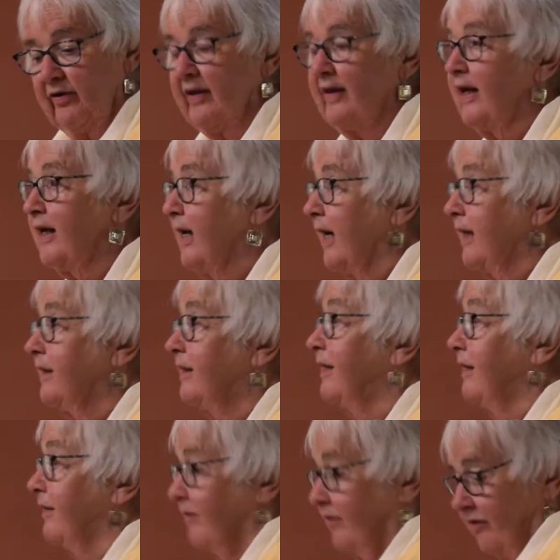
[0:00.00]
in the
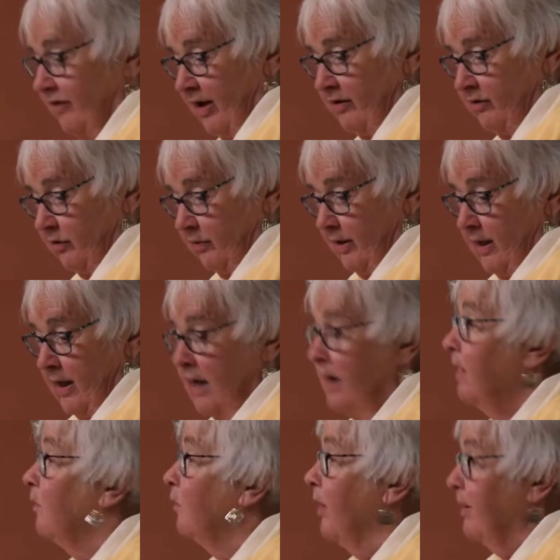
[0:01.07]
19th century
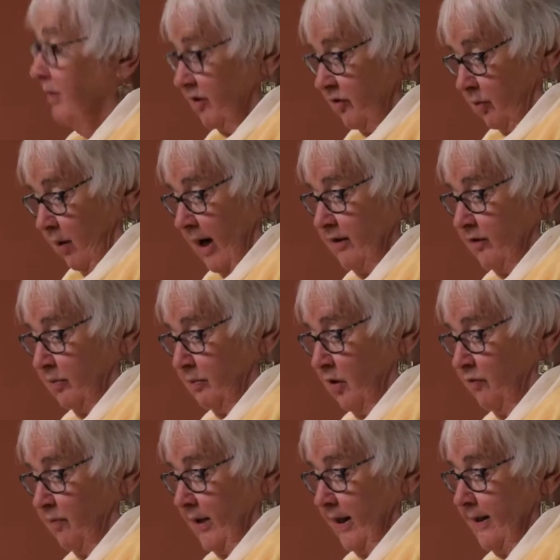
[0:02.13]
women's rights
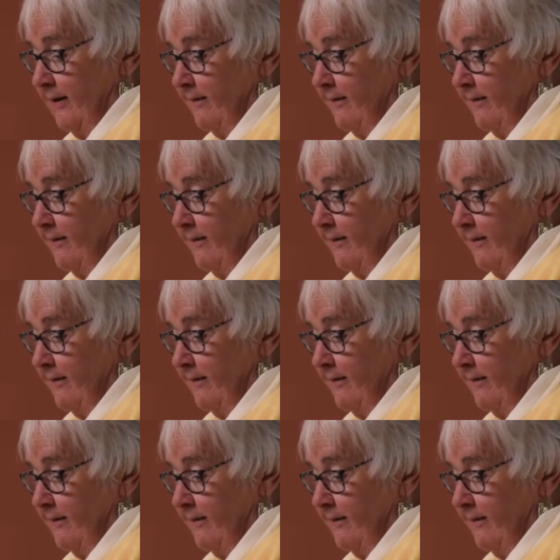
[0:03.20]
movement.